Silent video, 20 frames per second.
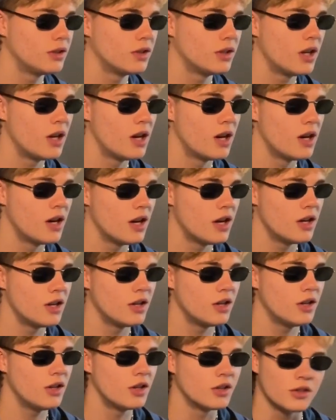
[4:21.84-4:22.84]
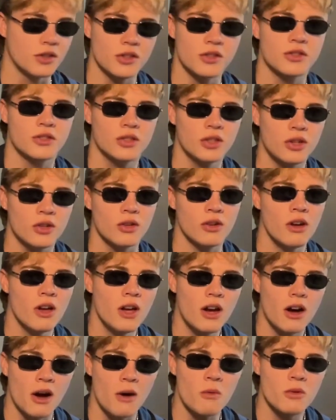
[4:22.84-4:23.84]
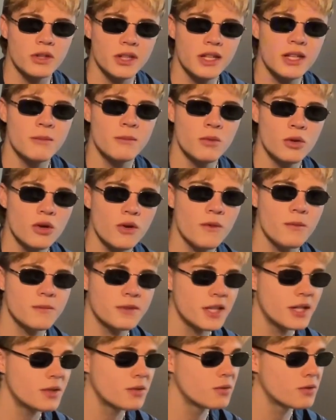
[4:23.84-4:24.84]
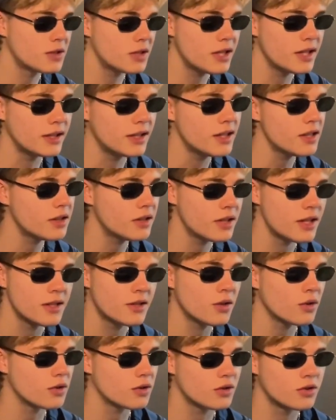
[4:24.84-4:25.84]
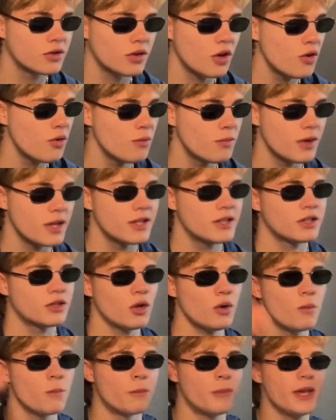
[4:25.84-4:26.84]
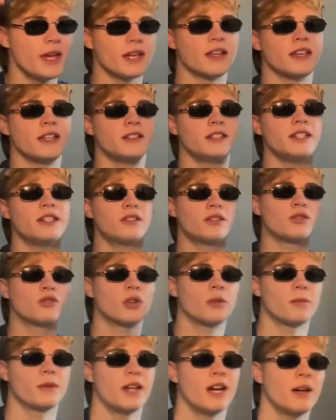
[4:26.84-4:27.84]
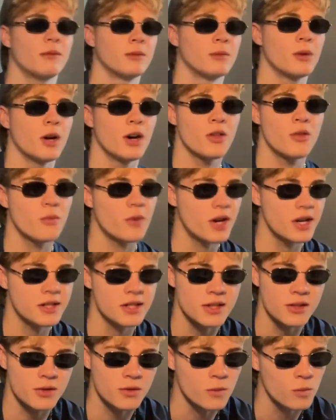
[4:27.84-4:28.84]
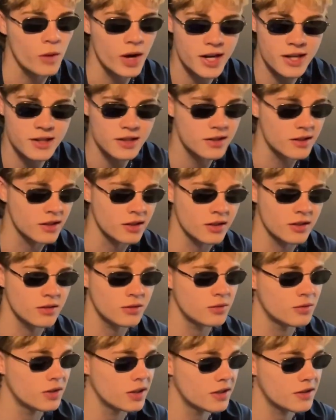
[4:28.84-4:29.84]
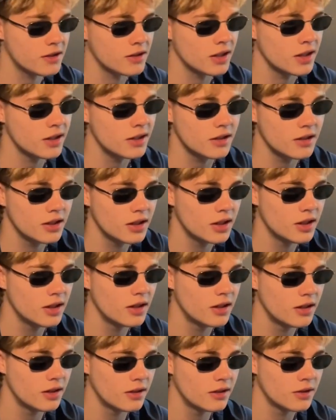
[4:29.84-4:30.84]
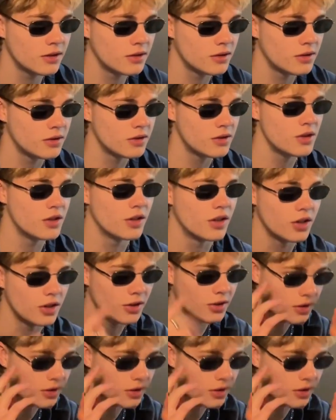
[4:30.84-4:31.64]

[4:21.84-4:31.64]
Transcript: a good song. I want to hear more from Central C. He's so big. He needs to drop an album. Otherwise, he's just wasting all this, like, you know,